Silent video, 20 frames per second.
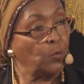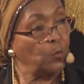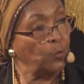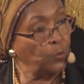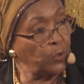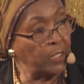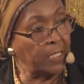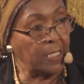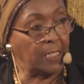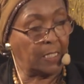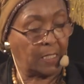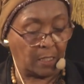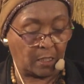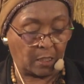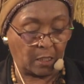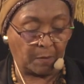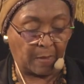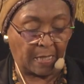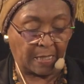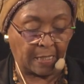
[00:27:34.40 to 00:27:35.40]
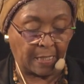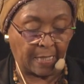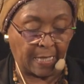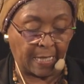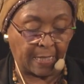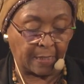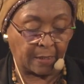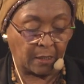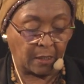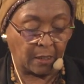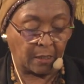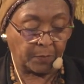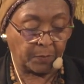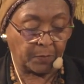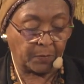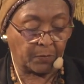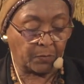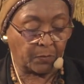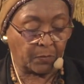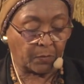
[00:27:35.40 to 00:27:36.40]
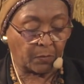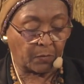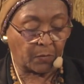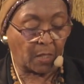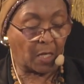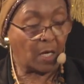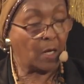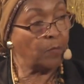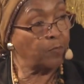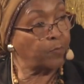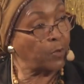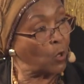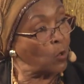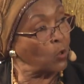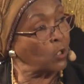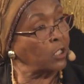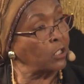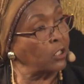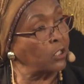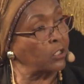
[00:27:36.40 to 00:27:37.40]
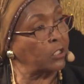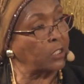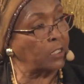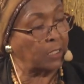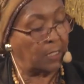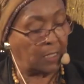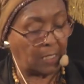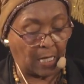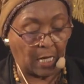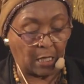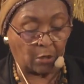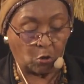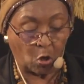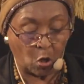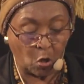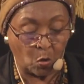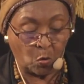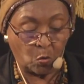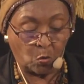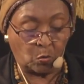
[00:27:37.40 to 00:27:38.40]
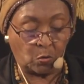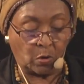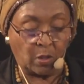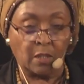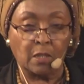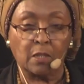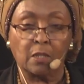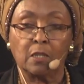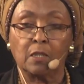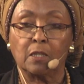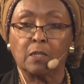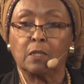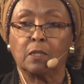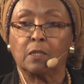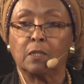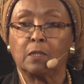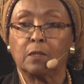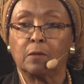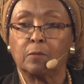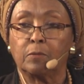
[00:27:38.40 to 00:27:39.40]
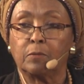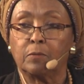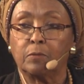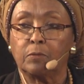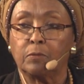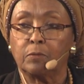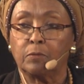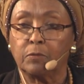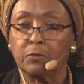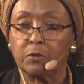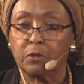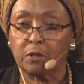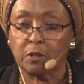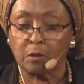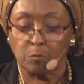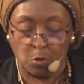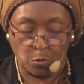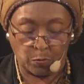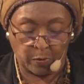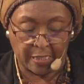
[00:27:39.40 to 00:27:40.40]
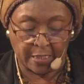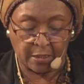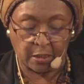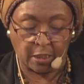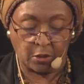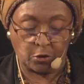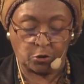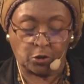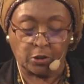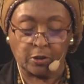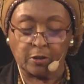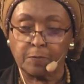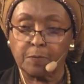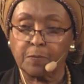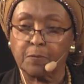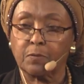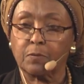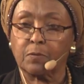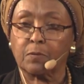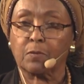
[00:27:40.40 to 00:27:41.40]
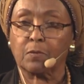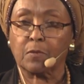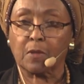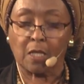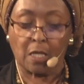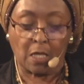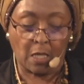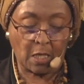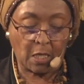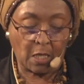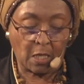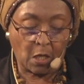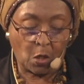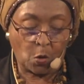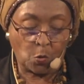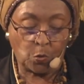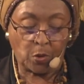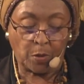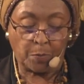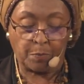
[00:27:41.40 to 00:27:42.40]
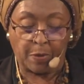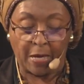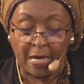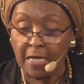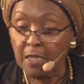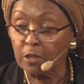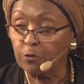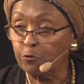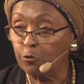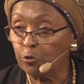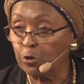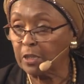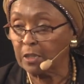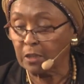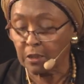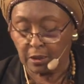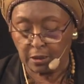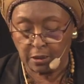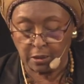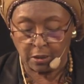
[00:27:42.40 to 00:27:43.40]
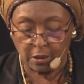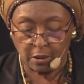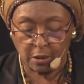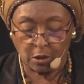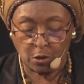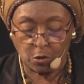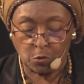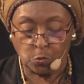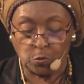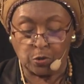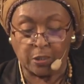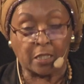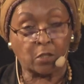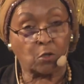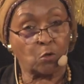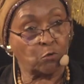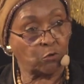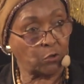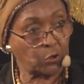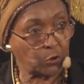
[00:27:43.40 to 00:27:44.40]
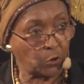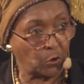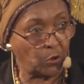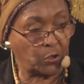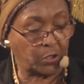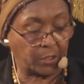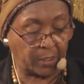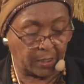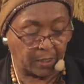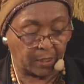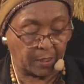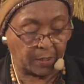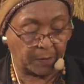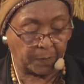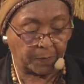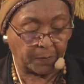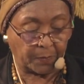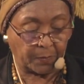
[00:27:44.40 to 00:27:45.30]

We in Somaliland brokered our own demobilization. We paid for it with our own resources